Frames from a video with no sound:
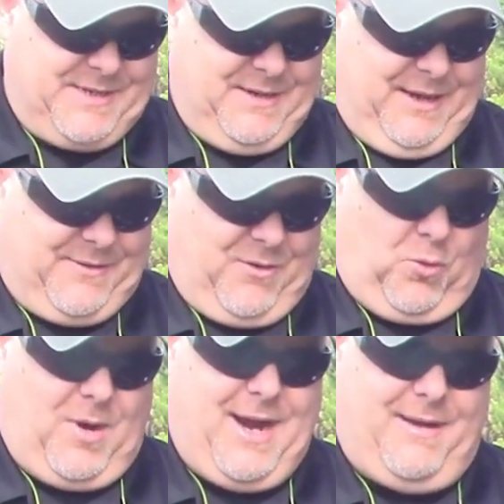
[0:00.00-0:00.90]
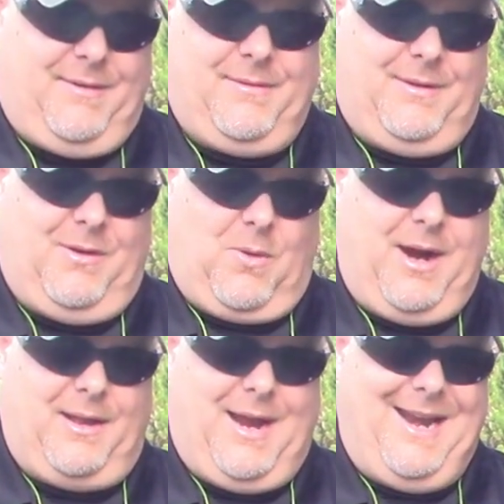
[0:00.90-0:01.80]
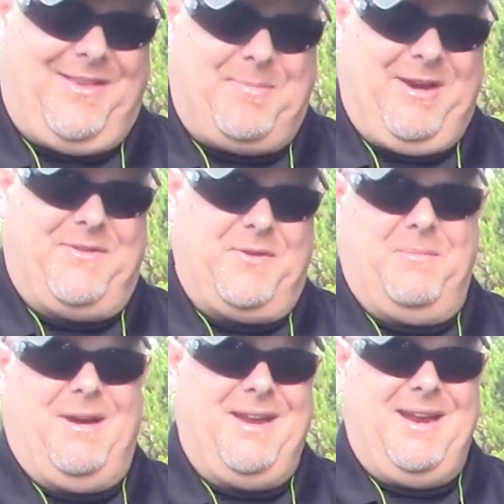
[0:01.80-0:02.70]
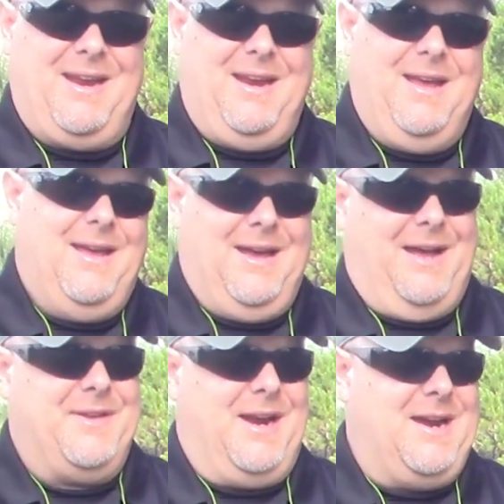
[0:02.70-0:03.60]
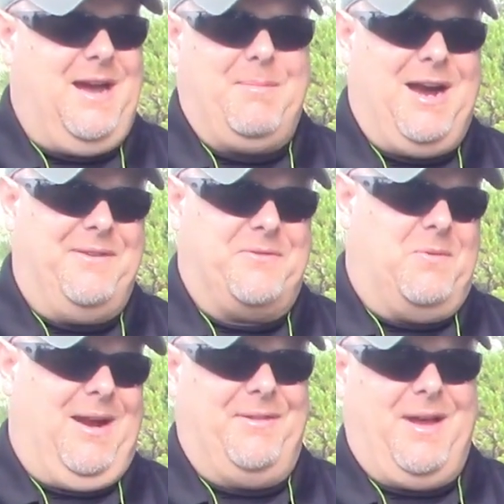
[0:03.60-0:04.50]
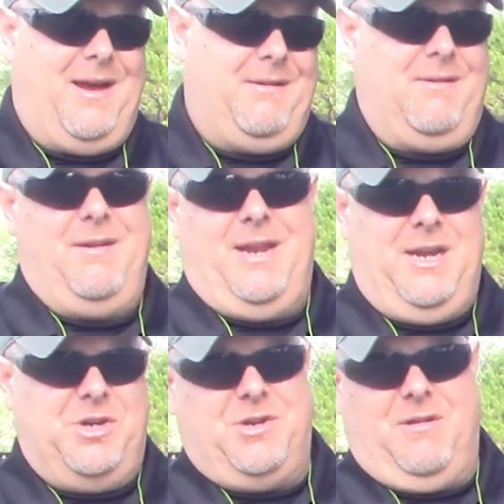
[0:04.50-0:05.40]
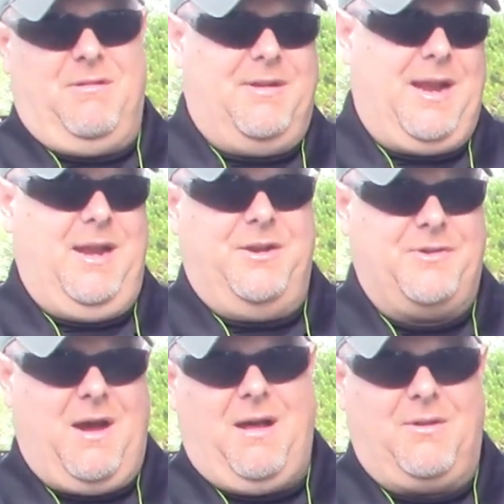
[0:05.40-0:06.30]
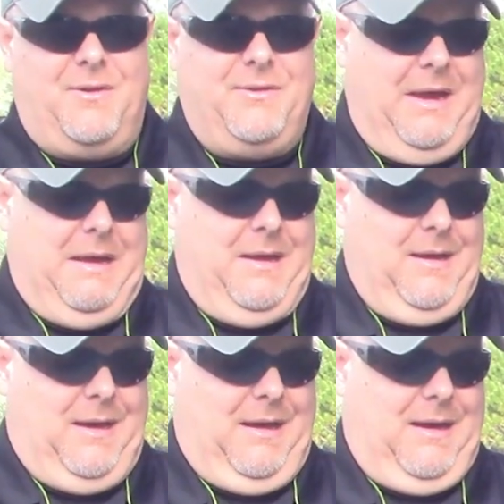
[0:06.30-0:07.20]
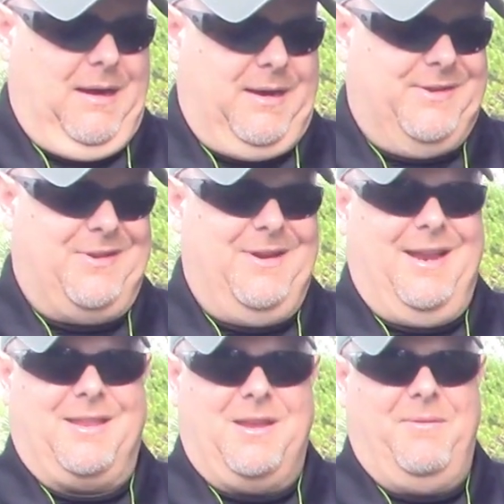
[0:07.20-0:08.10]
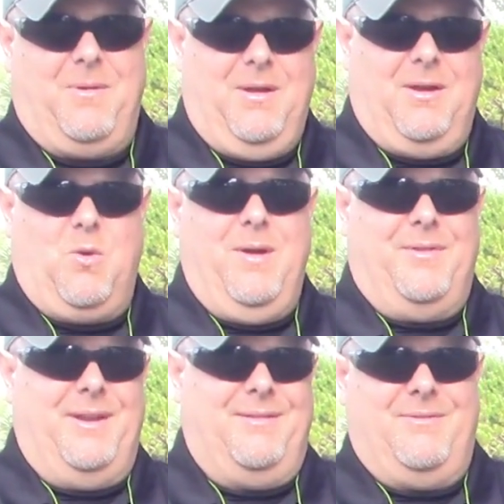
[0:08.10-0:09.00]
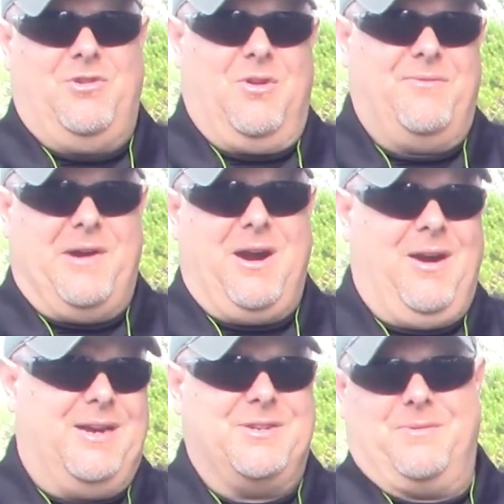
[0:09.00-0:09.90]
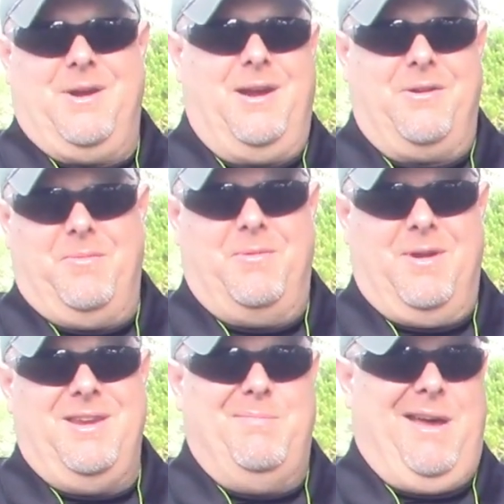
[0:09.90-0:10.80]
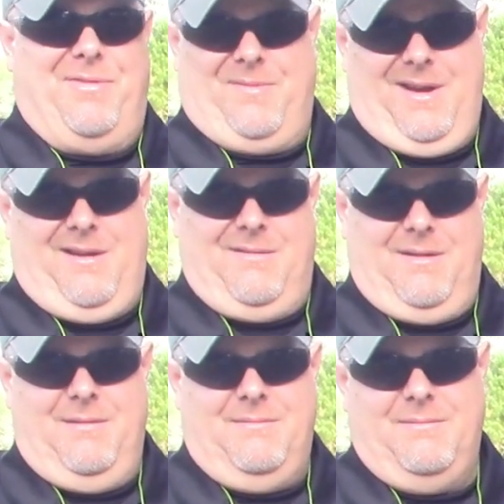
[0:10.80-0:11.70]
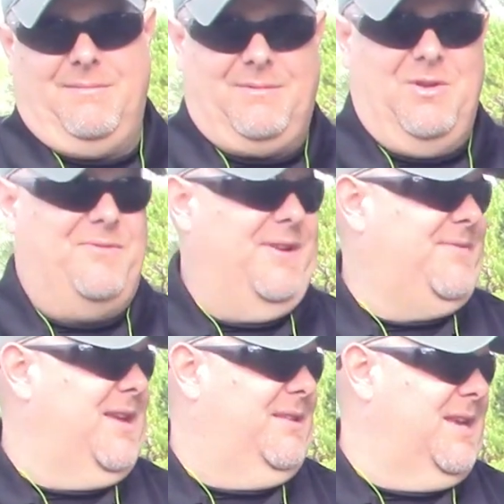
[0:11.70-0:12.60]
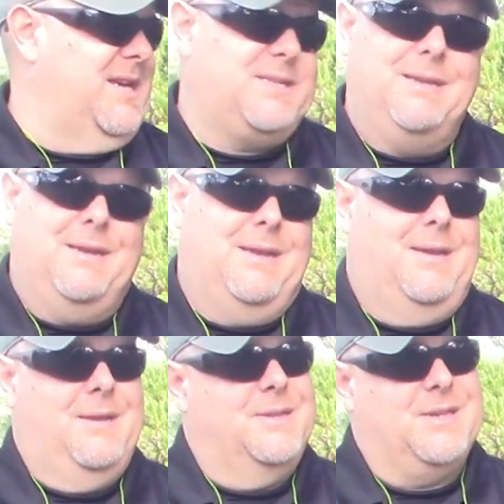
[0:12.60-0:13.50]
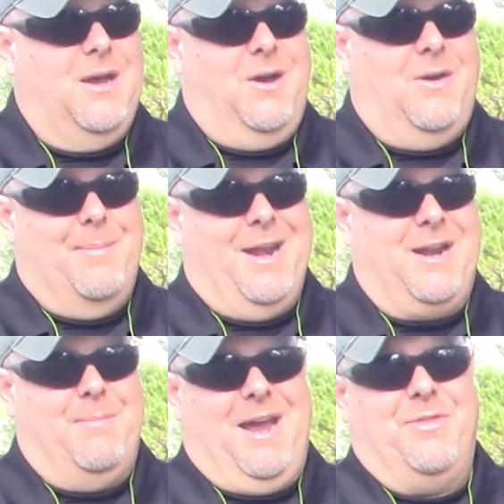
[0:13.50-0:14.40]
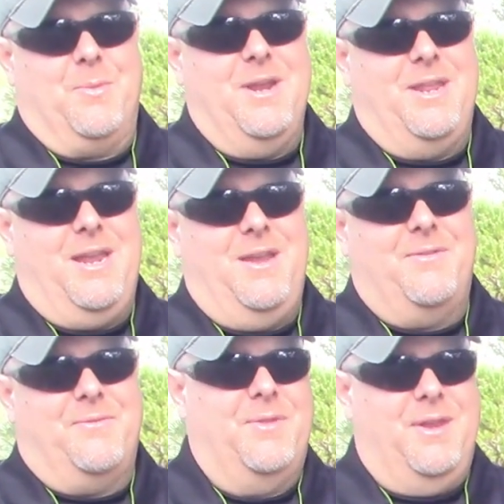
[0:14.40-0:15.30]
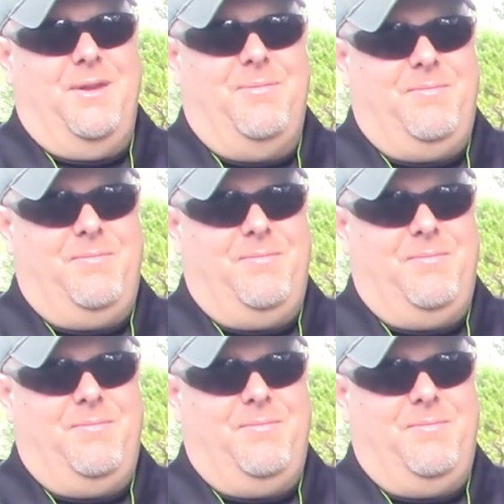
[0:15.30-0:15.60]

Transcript: a, it's a great great light, especially for the money. I think I got mine for around 100-ish, 110-ish dollars. Uh, considering that the equivalent Surefire X300 would run you about 300, 250 at least. So, I mean, I could buy three of these for the